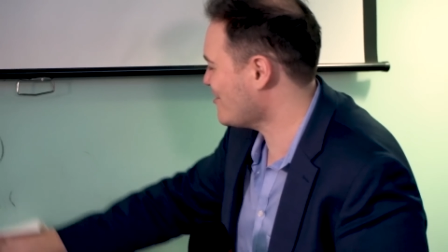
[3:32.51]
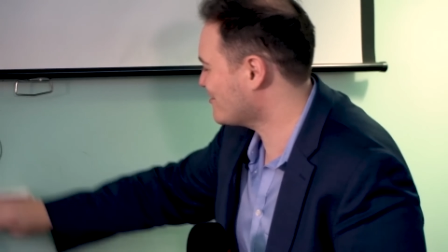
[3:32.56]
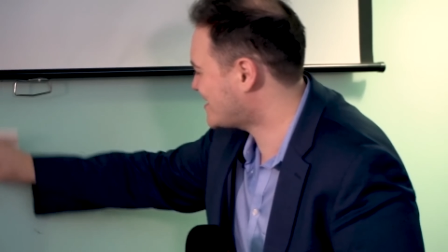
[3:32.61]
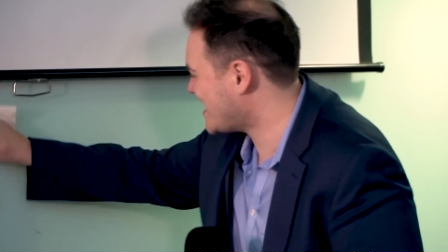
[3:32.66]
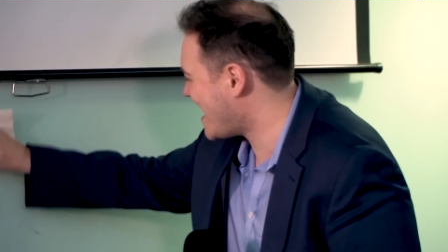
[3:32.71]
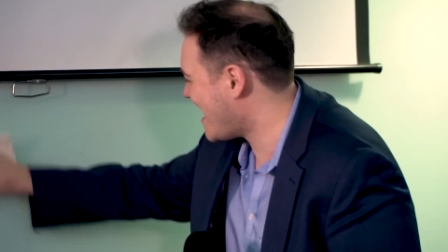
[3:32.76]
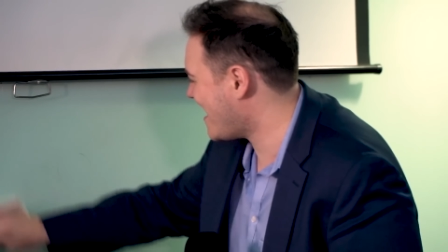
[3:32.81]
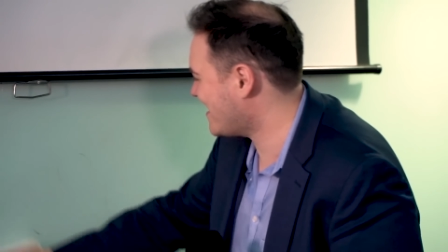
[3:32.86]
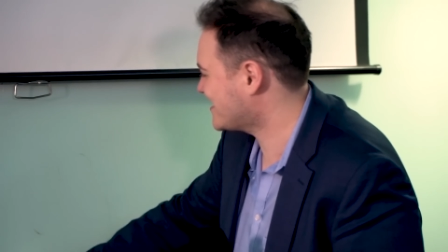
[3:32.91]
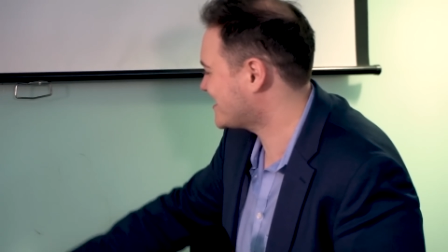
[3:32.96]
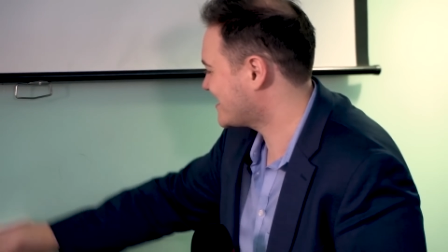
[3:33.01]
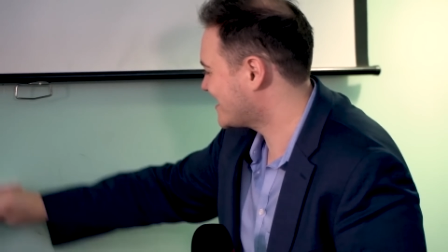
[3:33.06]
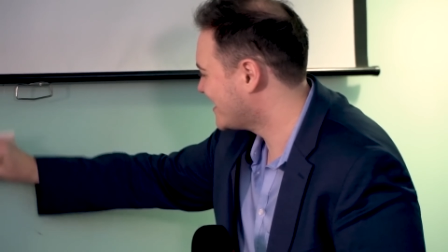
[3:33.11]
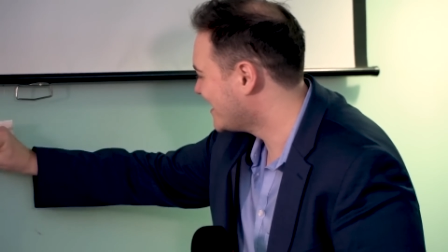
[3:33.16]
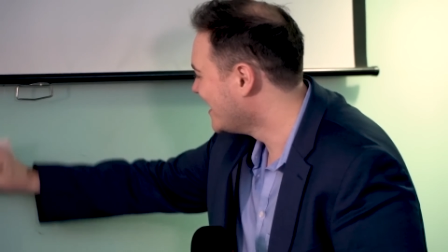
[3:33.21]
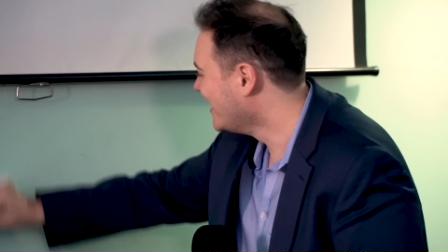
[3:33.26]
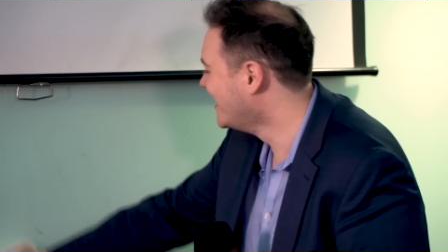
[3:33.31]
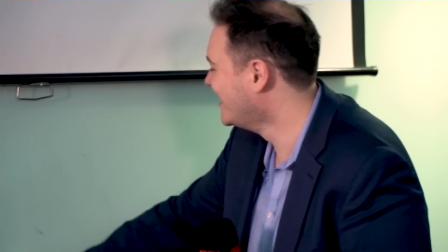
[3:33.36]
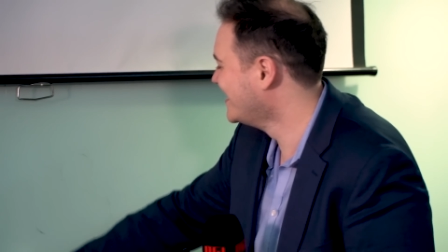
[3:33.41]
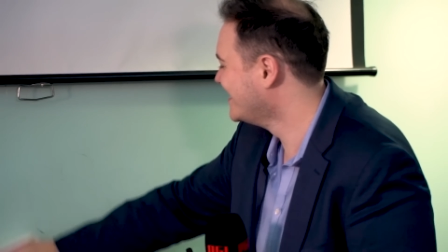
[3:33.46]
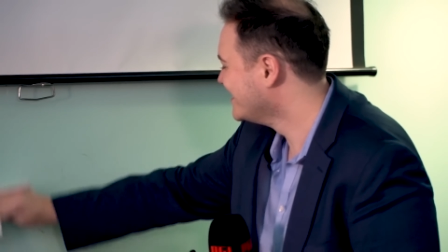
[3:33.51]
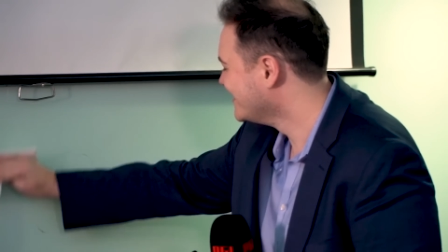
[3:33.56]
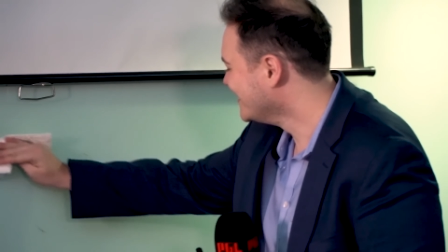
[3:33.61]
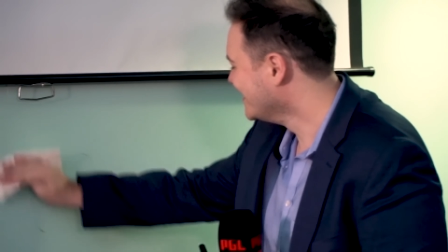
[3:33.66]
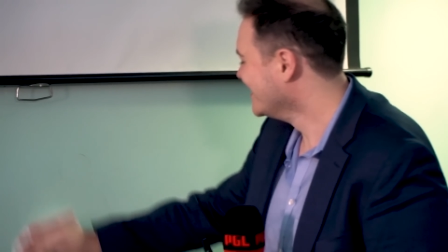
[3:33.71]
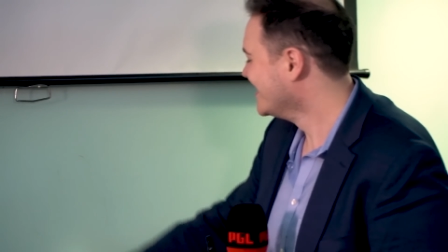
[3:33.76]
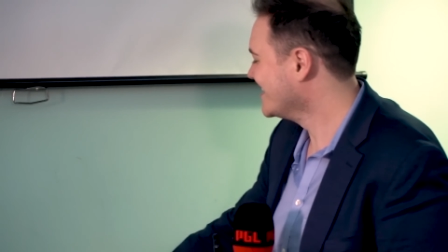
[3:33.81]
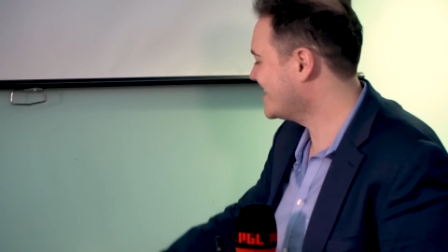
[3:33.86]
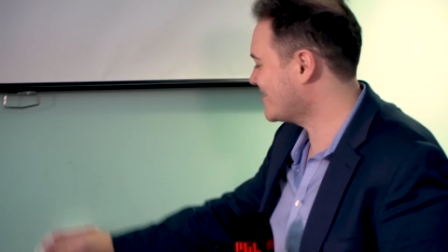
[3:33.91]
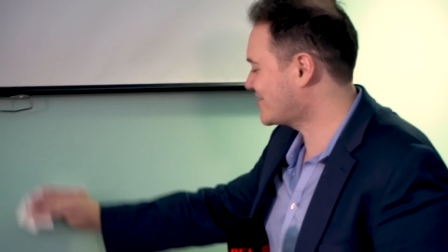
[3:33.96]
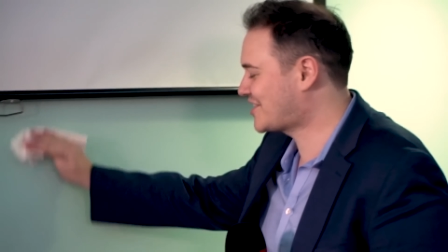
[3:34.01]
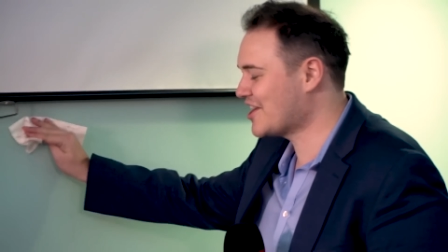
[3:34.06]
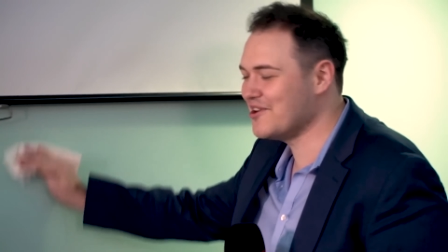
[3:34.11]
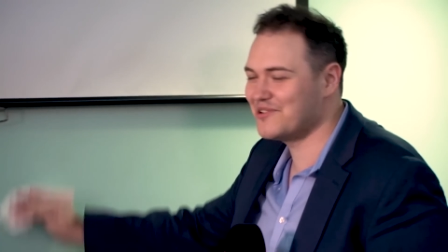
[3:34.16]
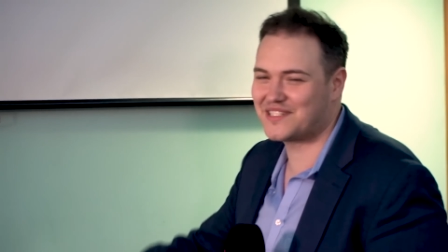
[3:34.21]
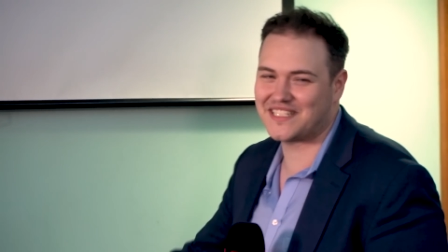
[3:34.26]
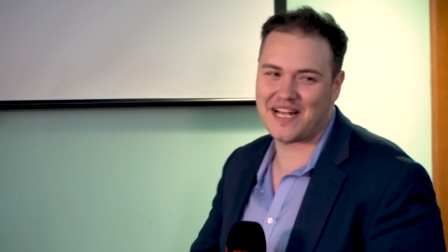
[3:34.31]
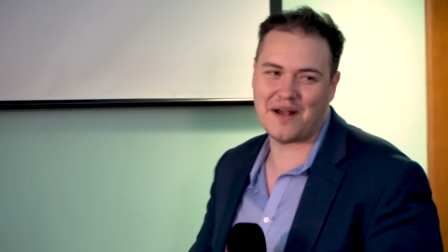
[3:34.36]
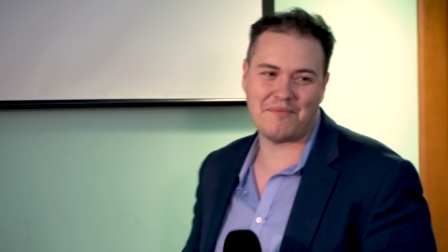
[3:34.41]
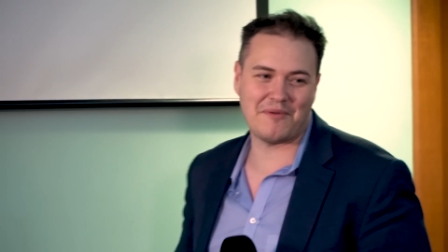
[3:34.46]
no dash. They're
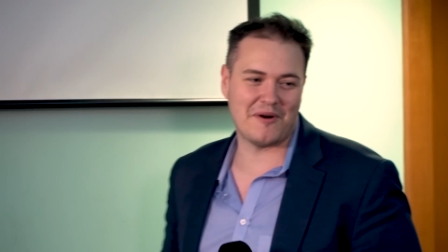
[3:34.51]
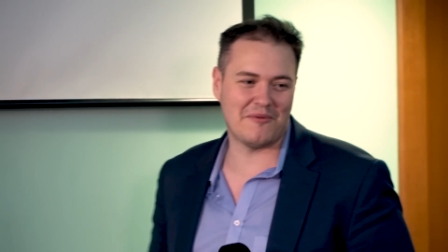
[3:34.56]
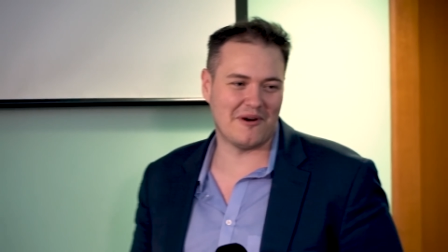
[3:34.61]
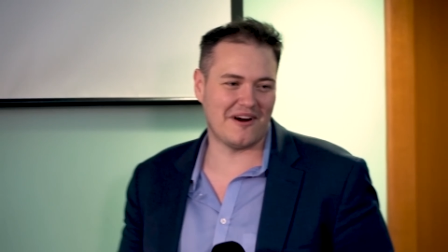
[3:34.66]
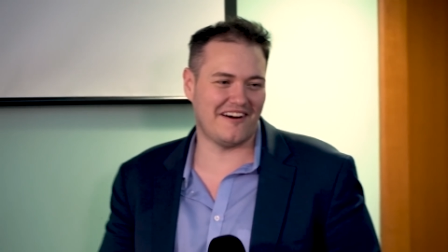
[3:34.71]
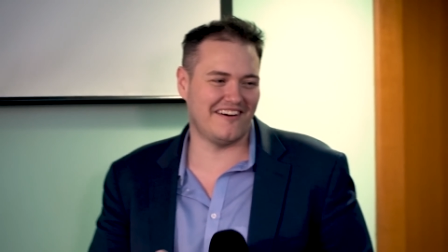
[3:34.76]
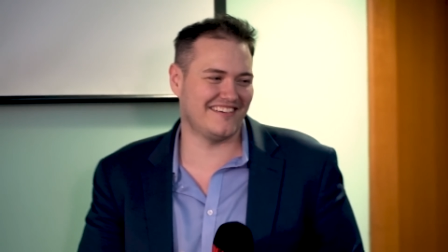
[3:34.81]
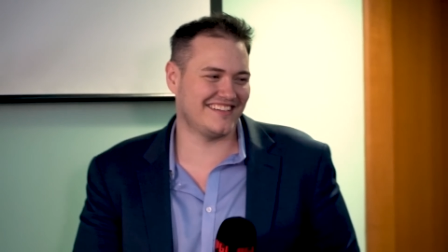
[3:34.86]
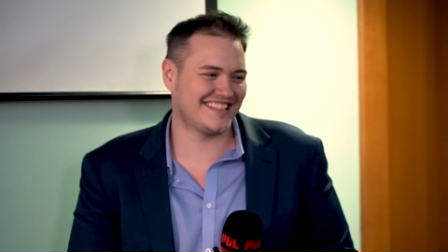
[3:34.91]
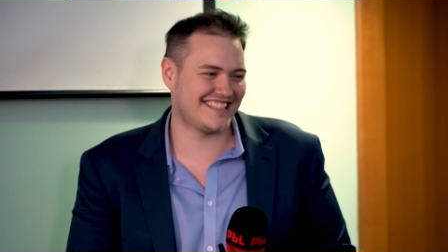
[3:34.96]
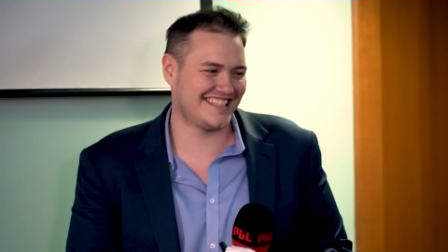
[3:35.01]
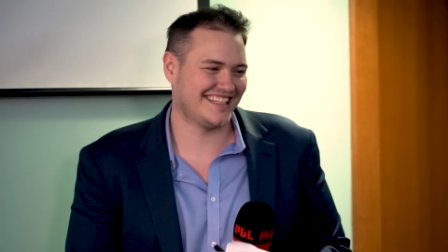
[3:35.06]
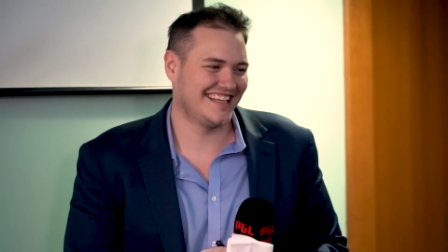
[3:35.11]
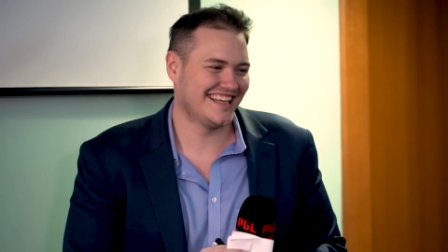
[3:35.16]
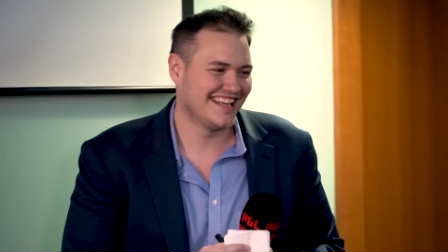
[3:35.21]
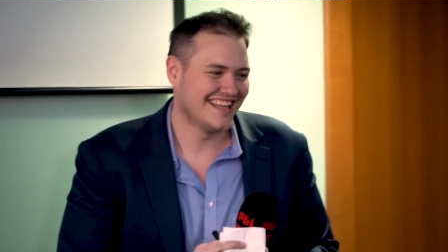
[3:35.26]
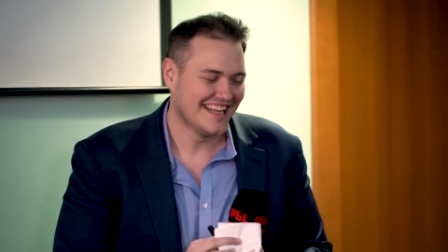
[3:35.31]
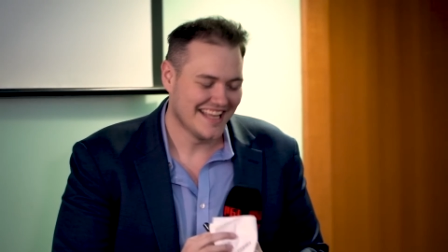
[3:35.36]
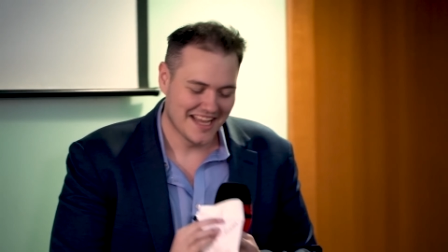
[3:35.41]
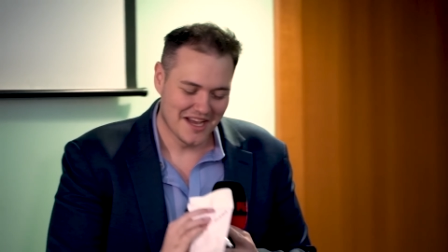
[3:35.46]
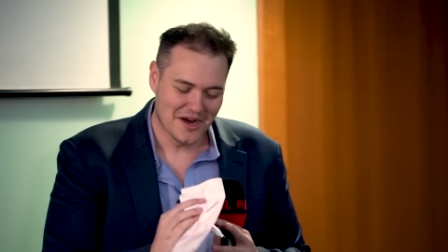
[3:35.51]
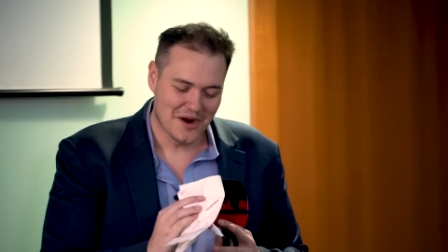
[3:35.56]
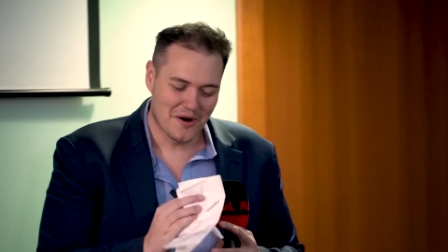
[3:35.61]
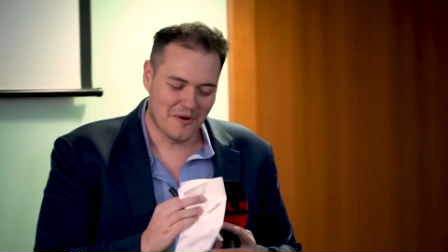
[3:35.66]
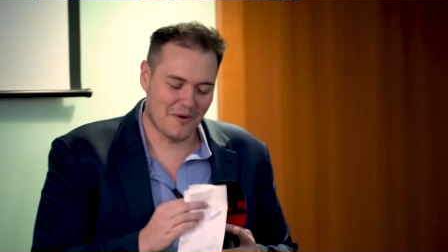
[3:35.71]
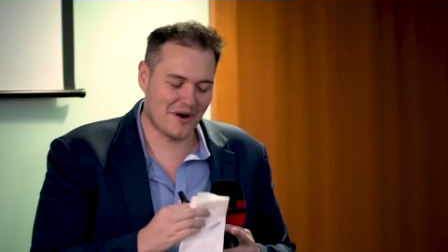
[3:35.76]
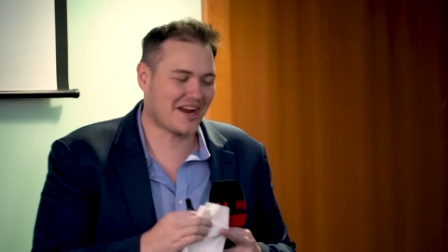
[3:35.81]
two separate words.